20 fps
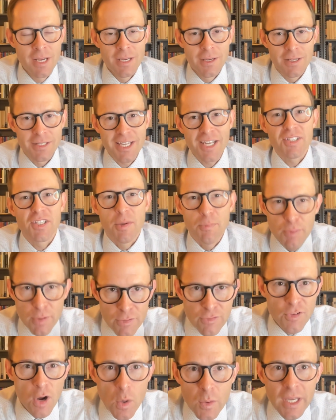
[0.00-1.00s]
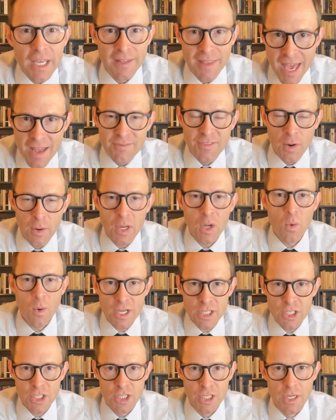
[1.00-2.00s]
It's actually provoking that very
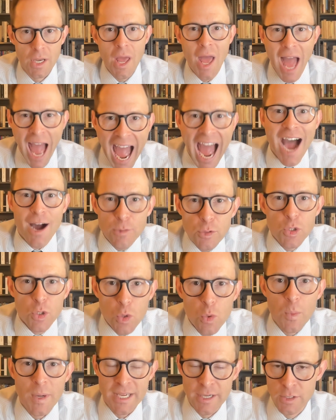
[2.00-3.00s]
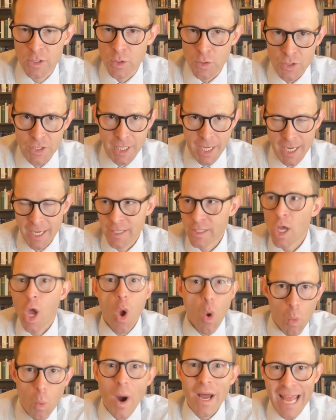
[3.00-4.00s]
question. How do we understand
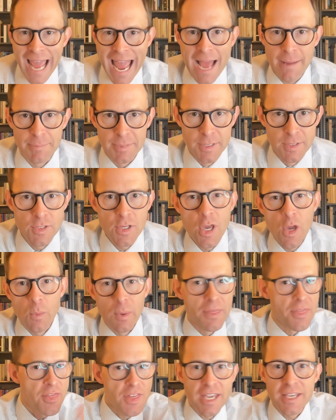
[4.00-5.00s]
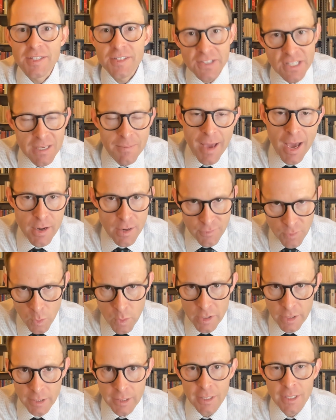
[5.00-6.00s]
what happens when things seem out of
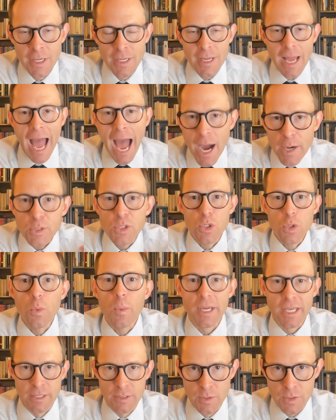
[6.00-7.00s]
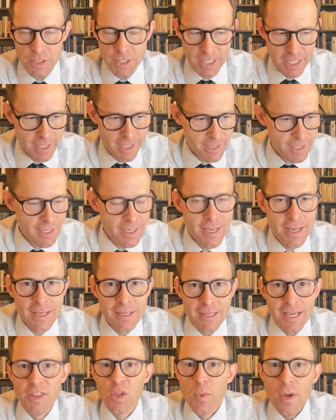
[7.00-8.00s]
order? How do we understand it?
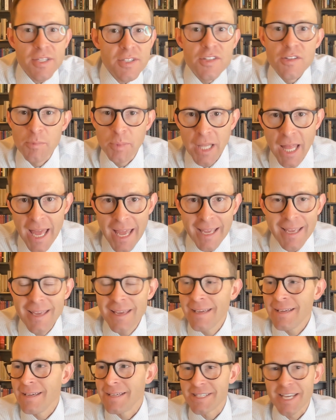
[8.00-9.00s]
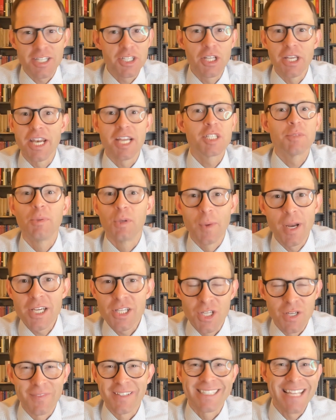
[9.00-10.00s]
And the rest of the play is actually an
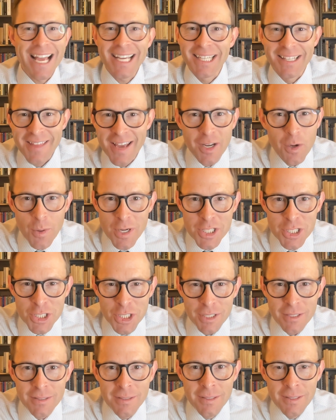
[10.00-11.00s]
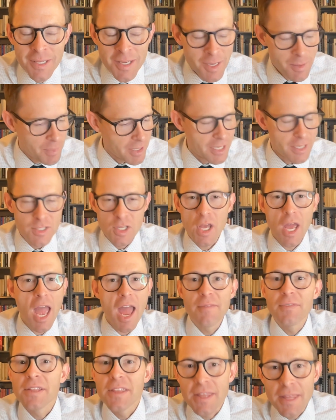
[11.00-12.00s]
exploration of exactly that question. Because
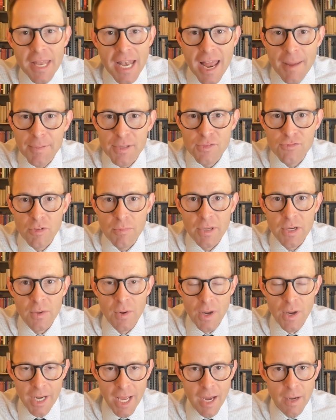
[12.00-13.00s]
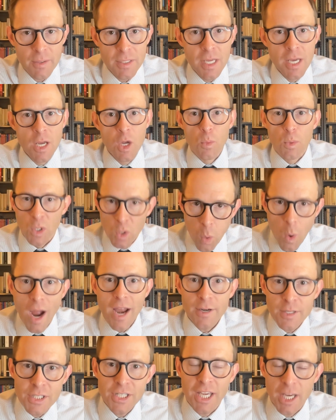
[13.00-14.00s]
everything that happens from here on out
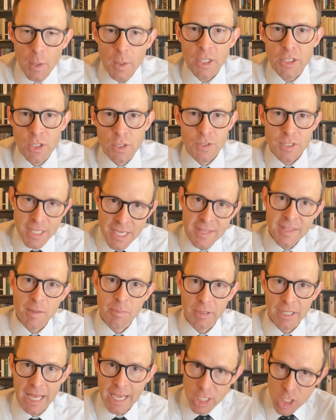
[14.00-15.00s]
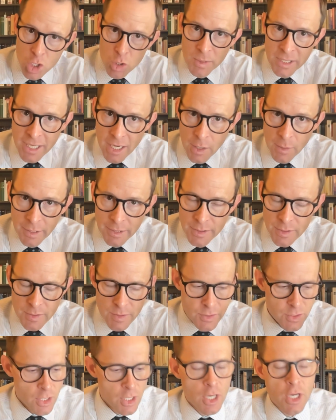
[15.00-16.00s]
requires characters in the play, human
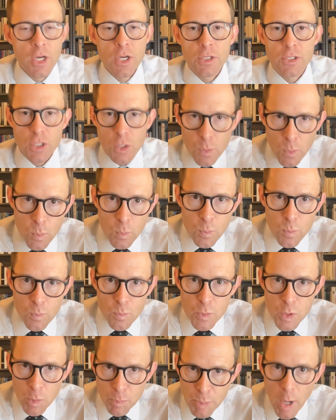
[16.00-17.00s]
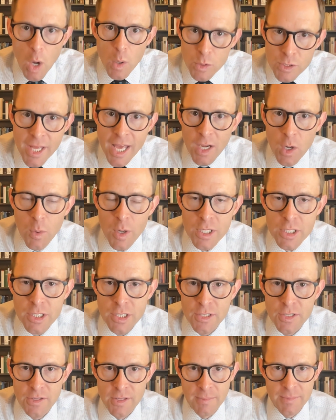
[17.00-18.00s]
characters, to pose that
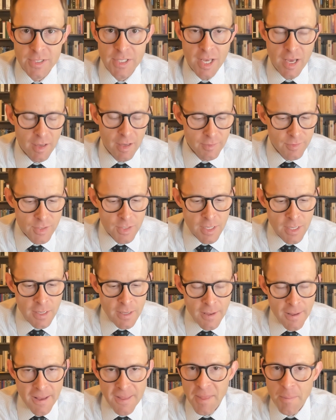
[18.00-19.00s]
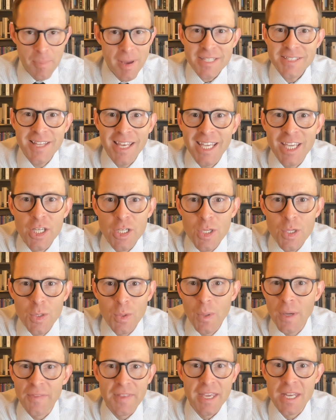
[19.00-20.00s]
question to themselves. And the best they can do
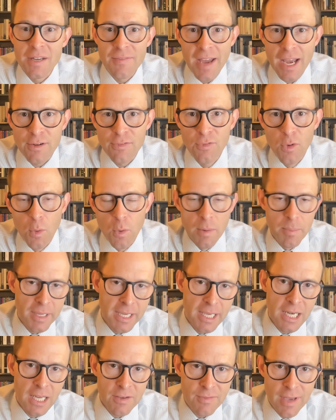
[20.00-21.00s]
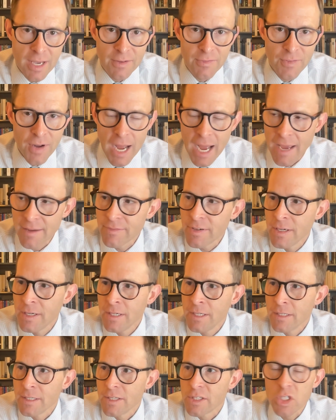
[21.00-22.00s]
at the end of Act 4 and beginning of Act 5
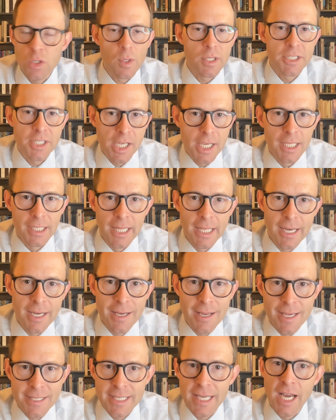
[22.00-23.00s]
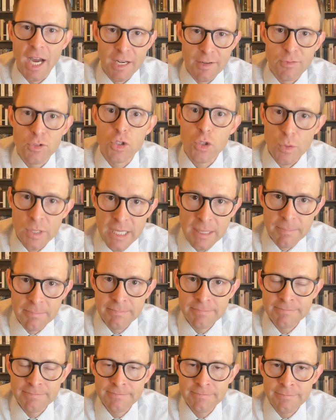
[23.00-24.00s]
is to articulate it as a kind of dream.
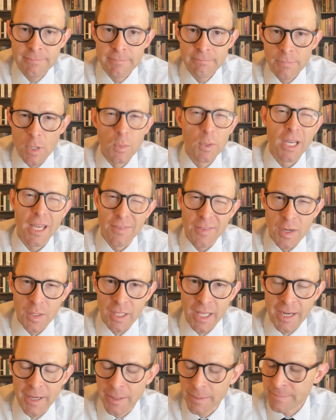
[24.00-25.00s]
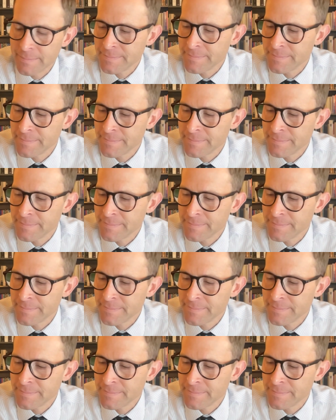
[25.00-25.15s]
But we'll get there later.